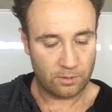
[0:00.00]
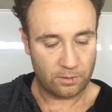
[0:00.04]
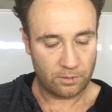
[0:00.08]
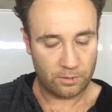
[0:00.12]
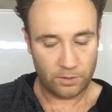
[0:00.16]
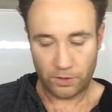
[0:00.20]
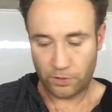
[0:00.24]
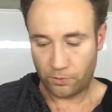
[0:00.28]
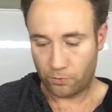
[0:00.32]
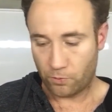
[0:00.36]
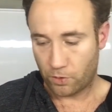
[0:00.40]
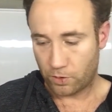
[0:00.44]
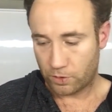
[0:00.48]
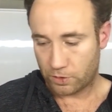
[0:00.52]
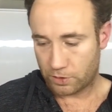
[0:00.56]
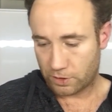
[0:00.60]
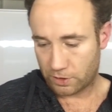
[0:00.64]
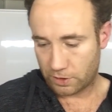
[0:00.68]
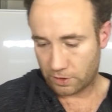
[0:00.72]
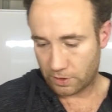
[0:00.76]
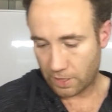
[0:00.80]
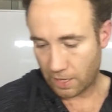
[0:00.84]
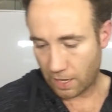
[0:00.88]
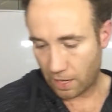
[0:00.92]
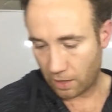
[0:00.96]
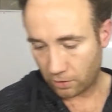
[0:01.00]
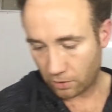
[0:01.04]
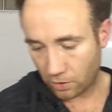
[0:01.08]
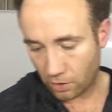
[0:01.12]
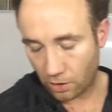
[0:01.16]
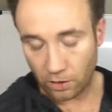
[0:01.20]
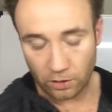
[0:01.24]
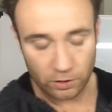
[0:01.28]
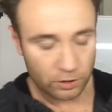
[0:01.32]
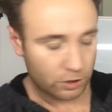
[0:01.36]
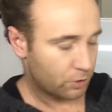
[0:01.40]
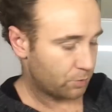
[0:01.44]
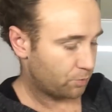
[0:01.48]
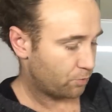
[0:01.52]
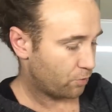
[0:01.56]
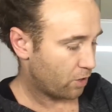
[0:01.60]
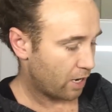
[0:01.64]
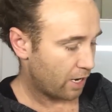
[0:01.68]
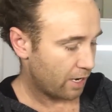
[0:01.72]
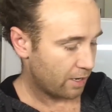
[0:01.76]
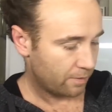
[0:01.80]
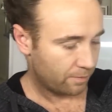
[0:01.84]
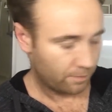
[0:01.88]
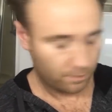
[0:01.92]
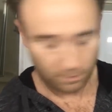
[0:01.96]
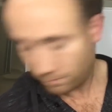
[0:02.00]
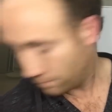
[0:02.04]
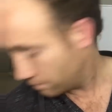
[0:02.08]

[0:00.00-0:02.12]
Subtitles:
You want alcohol spray.